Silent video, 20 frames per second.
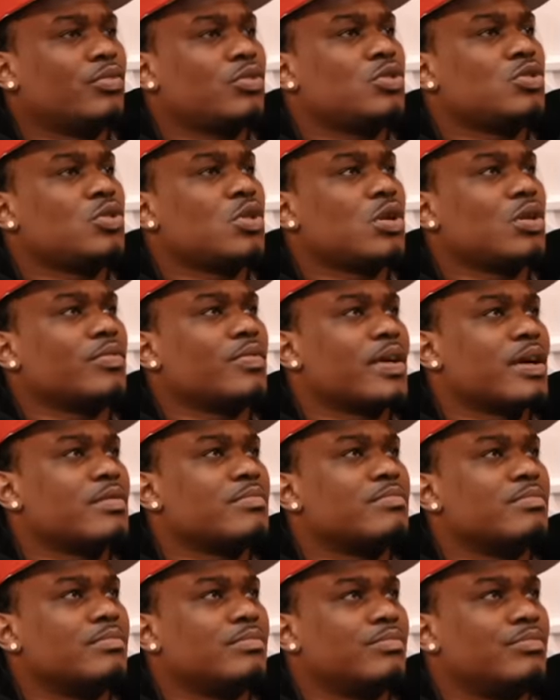right? When you go
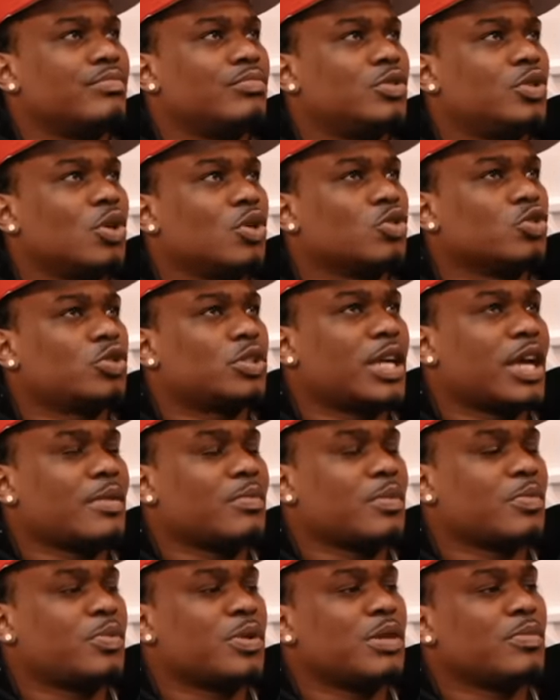around those
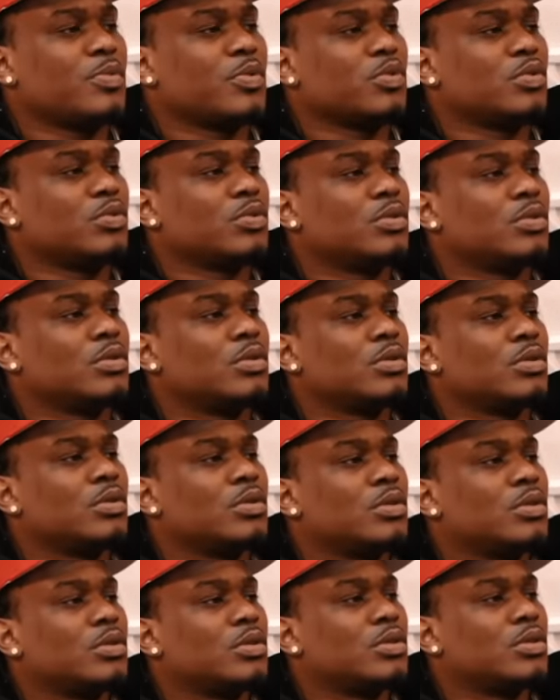type they of people, they got them
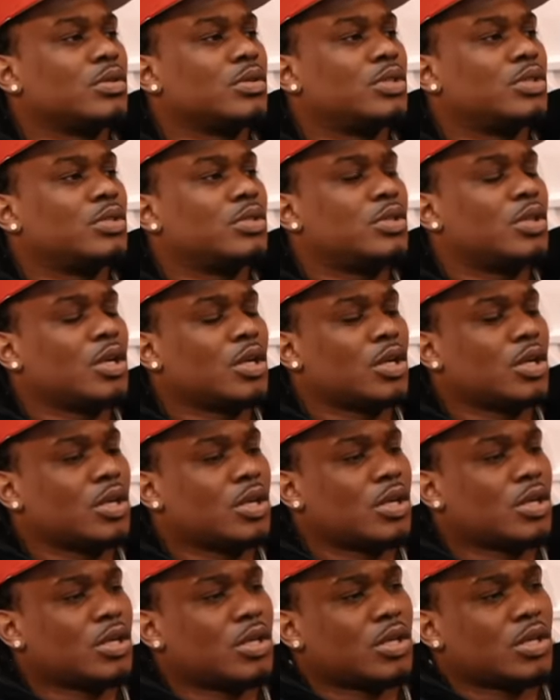stuff on. Yeah. No, no,
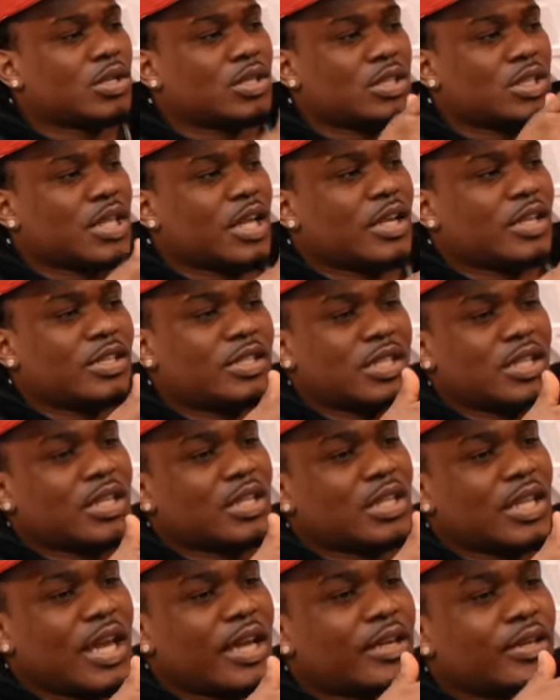no, no, no. It's not. Here
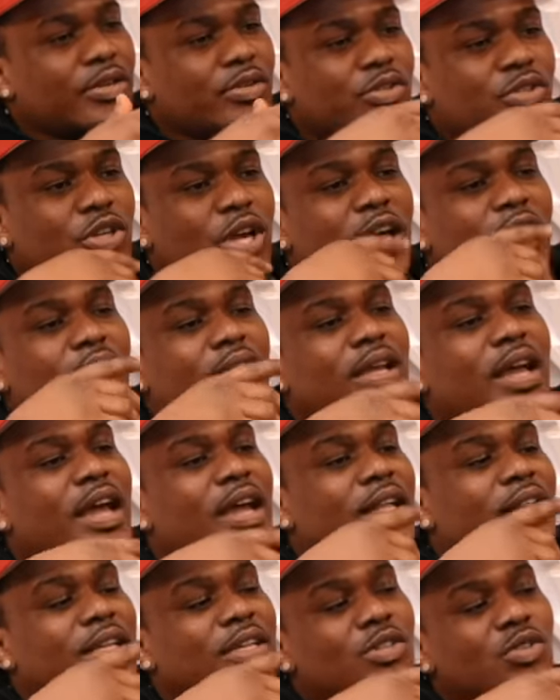see, now you try to
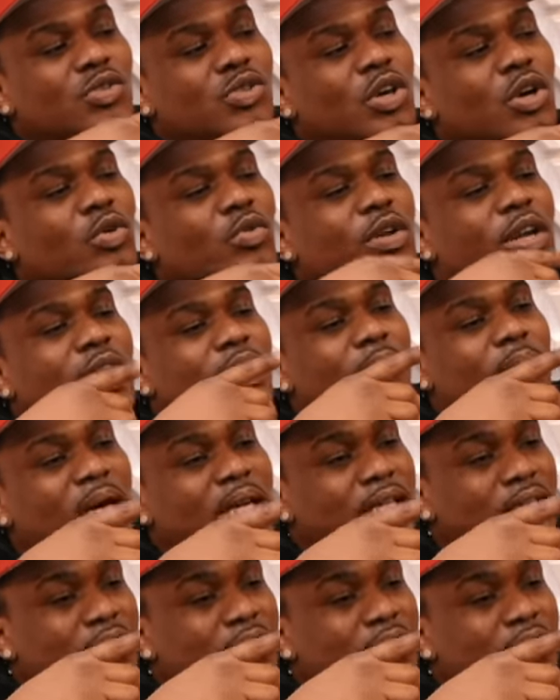act like you Here know what I'm